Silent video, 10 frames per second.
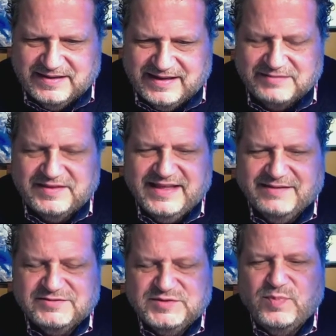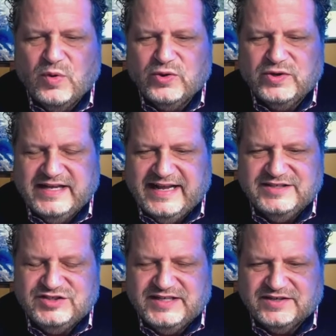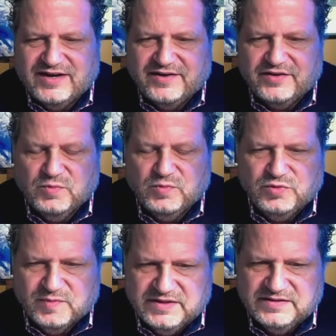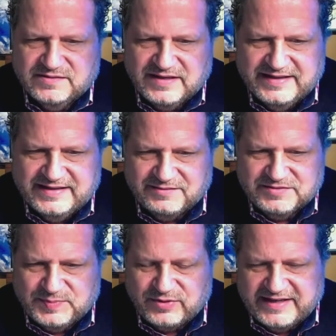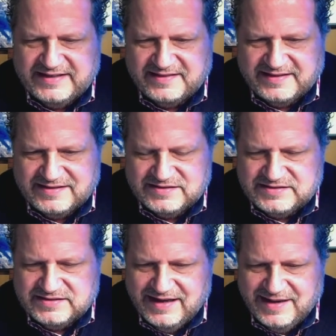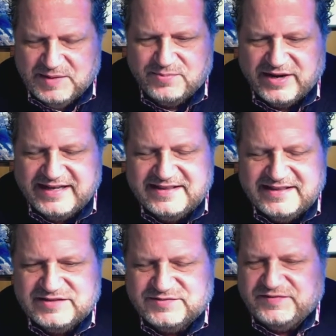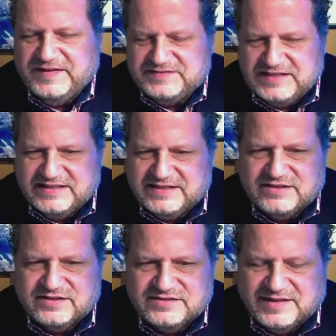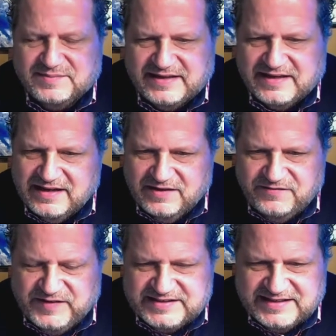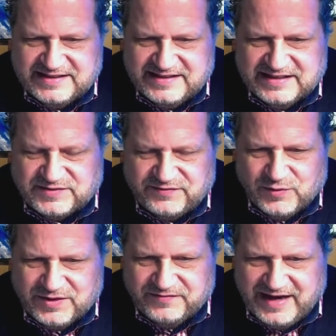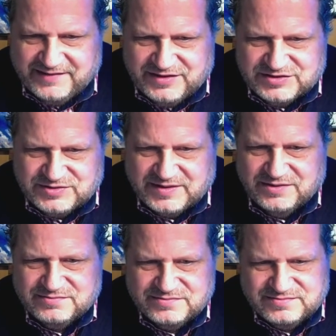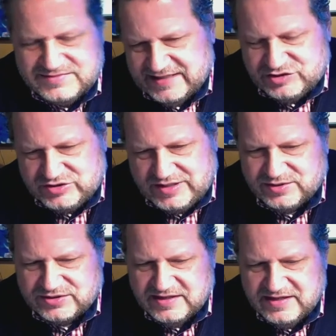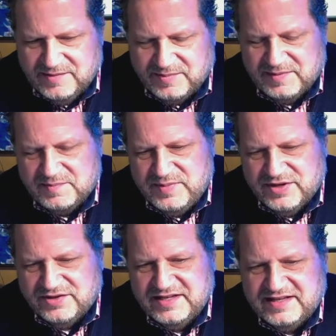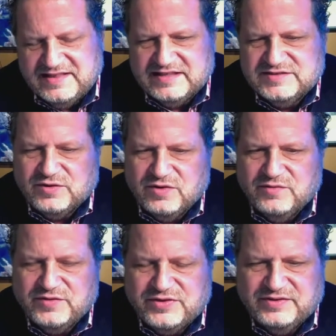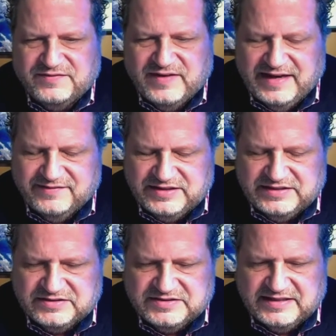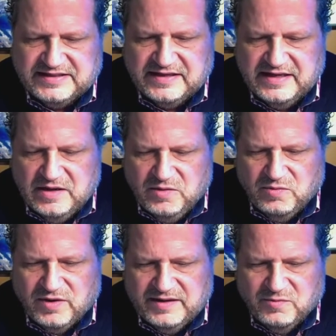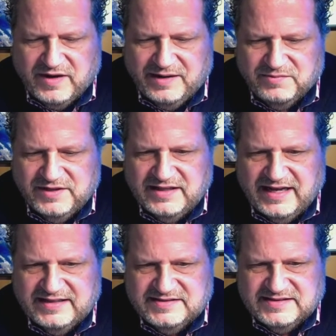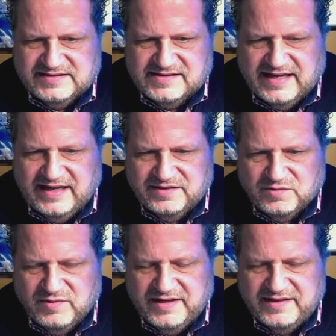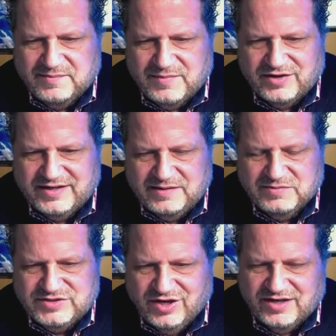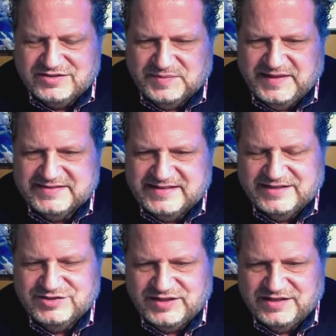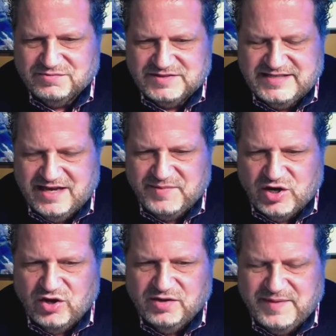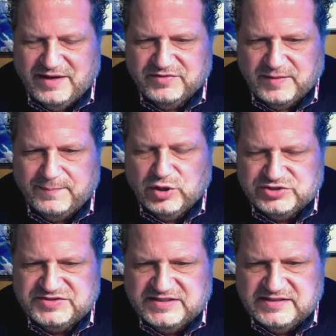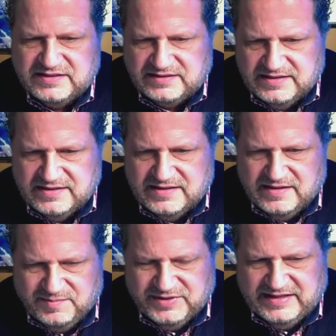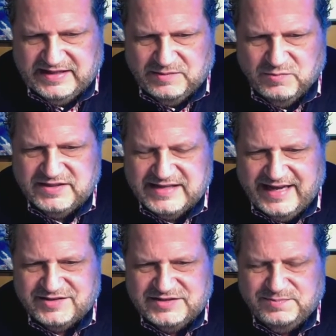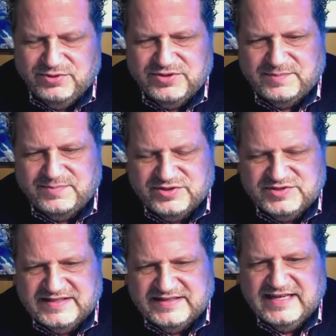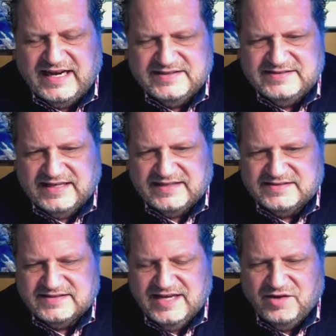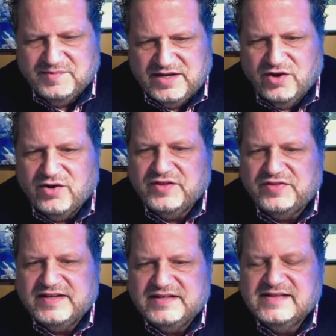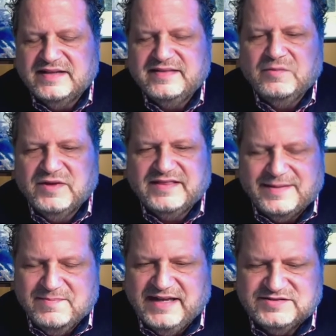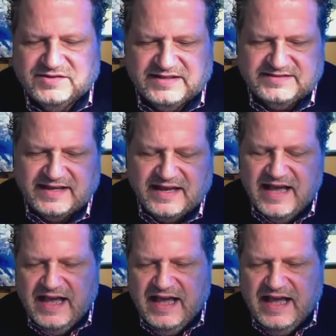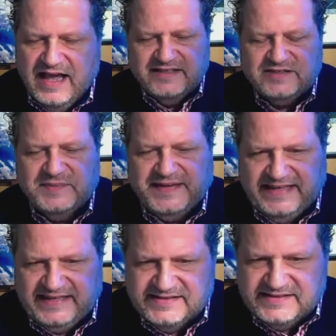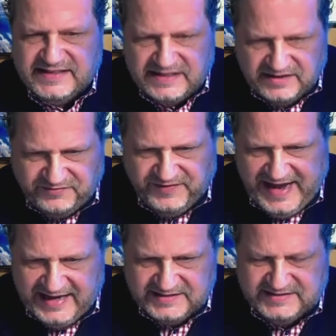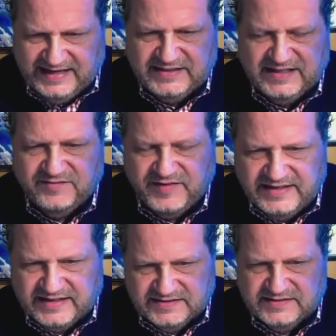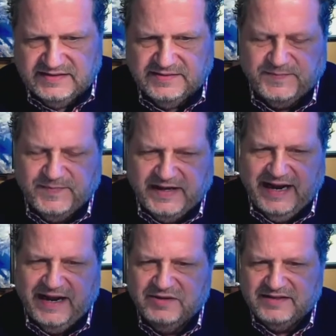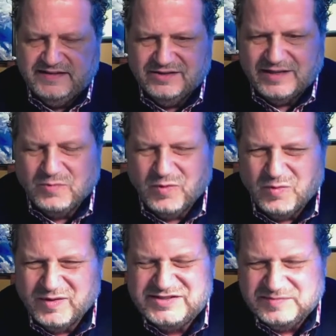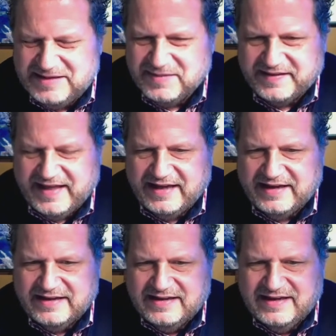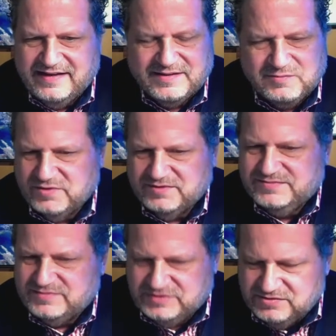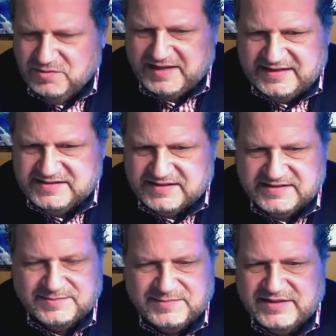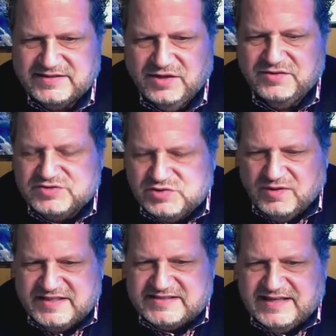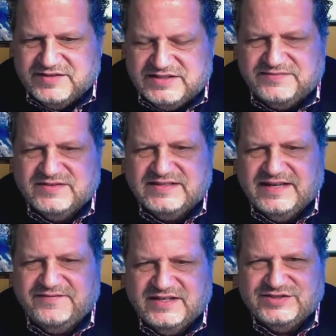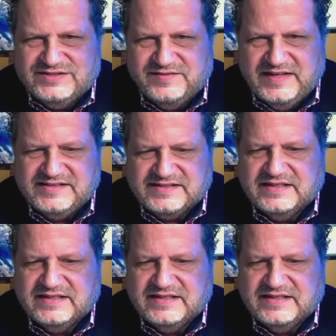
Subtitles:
think I was born an engineer out of the womb, right? I was been breaking things for 50 years. I've been fixing things for 45 years so I don't get in trouble, but I've been building things for over 35 years. And what I realized is that the way that marketing would talk to me as an engineer would tell me all about the person, but that it wouldn't actually put the person in context to tell me all the things that what they meant. So they'd say, we need it to be easy, fast, and convenient. And I would literally go like, well, what do you mean by that? And they're like, well, you know what easy is. I'm like, no, there's 27 different definitions of easy.